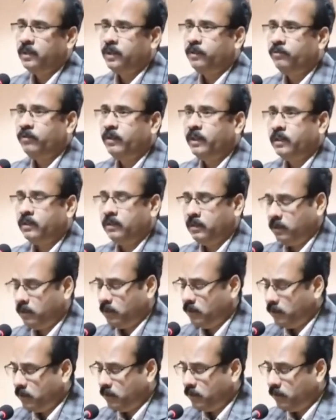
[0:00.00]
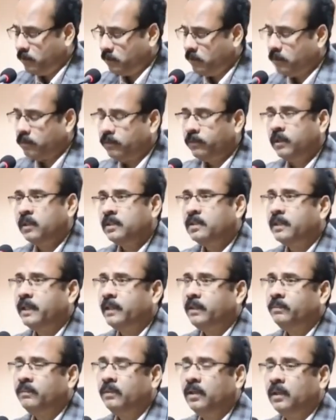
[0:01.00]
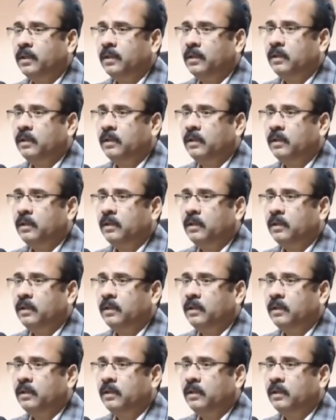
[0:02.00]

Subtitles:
In fact, first time